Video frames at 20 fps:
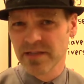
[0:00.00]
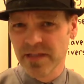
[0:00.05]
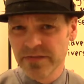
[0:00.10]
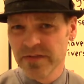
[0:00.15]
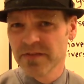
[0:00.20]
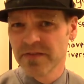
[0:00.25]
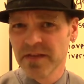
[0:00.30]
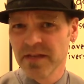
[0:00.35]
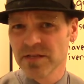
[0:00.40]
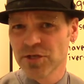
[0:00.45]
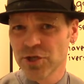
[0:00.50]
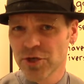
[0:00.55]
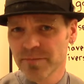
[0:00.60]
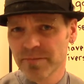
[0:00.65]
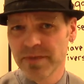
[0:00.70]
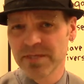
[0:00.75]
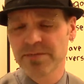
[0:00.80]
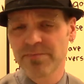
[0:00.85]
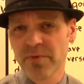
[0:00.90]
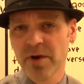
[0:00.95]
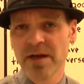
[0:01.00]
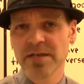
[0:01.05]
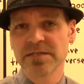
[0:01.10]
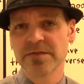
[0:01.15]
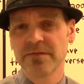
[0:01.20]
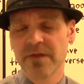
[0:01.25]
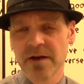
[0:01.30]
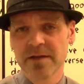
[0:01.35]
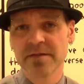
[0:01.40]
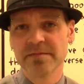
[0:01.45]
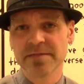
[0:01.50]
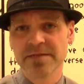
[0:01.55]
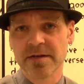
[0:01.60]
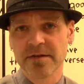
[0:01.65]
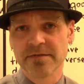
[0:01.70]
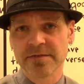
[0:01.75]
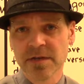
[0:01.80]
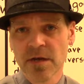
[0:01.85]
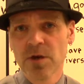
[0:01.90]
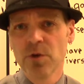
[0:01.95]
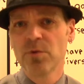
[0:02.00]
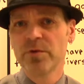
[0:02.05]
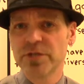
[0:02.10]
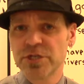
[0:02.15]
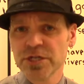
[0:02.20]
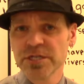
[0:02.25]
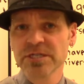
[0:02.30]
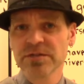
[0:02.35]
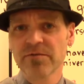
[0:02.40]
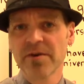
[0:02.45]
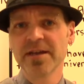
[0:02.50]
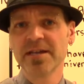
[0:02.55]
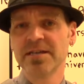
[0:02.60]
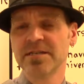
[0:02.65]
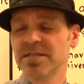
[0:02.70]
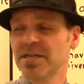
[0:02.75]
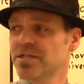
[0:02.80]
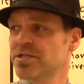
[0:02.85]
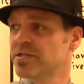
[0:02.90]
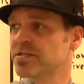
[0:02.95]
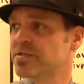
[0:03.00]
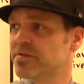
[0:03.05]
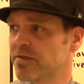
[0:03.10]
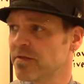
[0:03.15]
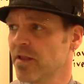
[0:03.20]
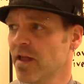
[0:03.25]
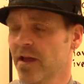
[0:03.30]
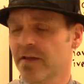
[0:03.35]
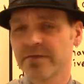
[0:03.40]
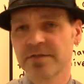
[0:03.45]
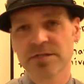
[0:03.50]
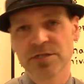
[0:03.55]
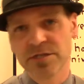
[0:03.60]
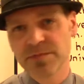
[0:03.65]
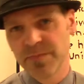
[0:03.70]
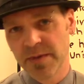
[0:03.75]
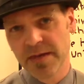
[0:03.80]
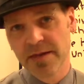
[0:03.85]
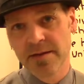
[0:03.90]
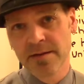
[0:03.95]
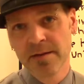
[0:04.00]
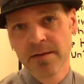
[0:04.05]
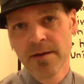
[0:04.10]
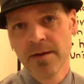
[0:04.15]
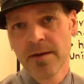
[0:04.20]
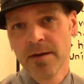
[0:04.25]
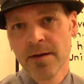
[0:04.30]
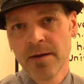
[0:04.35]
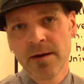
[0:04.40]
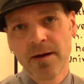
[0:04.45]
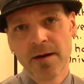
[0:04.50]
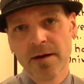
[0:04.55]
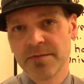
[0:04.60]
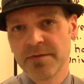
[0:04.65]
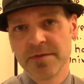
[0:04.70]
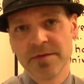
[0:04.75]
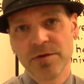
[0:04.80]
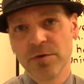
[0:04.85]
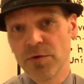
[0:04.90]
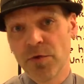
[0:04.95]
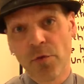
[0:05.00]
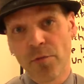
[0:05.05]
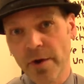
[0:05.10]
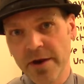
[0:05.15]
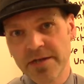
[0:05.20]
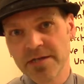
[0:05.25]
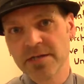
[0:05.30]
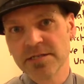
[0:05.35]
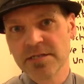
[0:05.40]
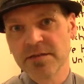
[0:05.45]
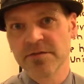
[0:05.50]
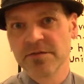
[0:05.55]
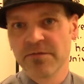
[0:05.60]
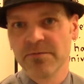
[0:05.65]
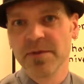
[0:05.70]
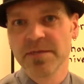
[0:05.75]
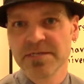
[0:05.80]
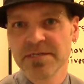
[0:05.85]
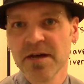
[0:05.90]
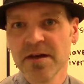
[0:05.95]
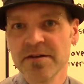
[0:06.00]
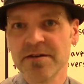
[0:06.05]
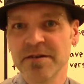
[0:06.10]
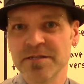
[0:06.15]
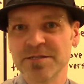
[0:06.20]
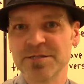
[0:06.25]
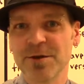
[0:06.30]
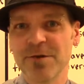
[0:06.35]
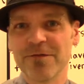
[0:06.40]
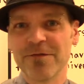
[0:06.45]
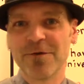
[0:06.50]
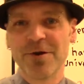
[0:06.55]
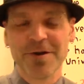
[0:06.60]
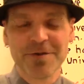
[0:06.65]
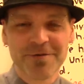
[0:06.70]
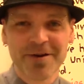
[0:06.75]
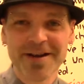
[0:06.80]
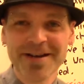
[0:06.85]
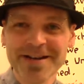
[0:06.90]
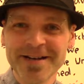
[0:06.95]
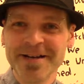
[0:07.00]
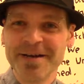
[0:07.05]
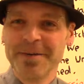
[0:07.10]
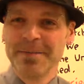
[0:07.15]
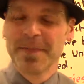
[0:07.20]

Living things shouldn't be surprised to find themselves with just the right conditions for life, such as being the right distance from the sun and so forth, right?